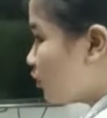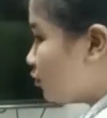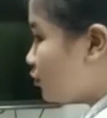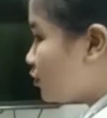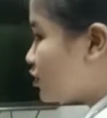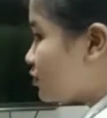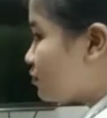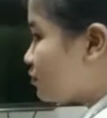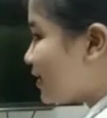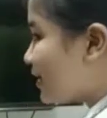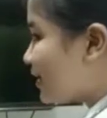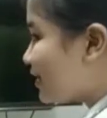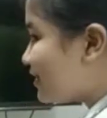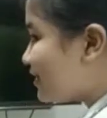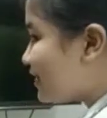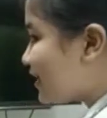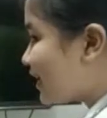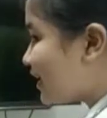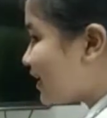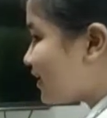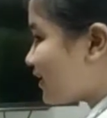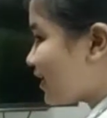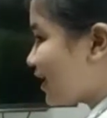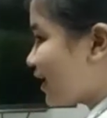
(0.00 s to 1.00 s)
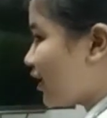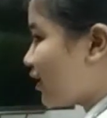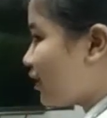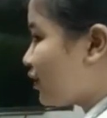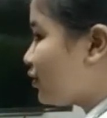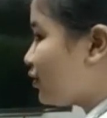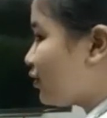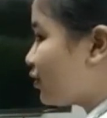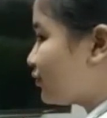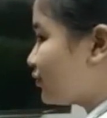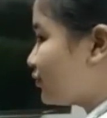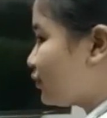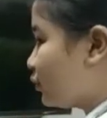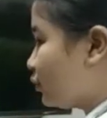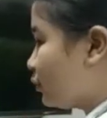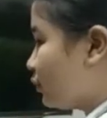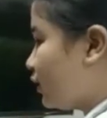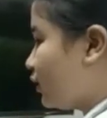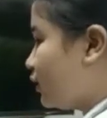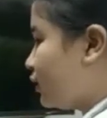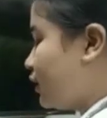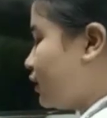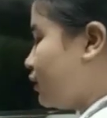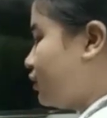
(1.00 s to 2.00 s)
which may indicate air or
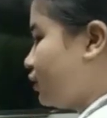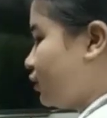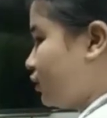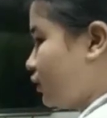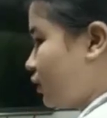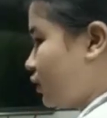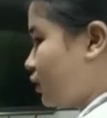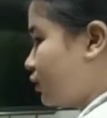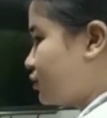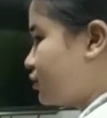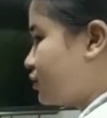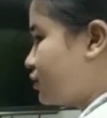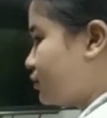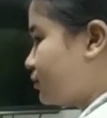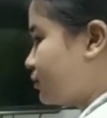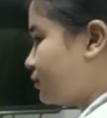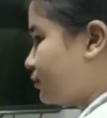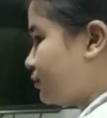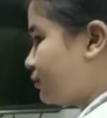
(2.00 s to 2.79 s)
fluid in the lungs.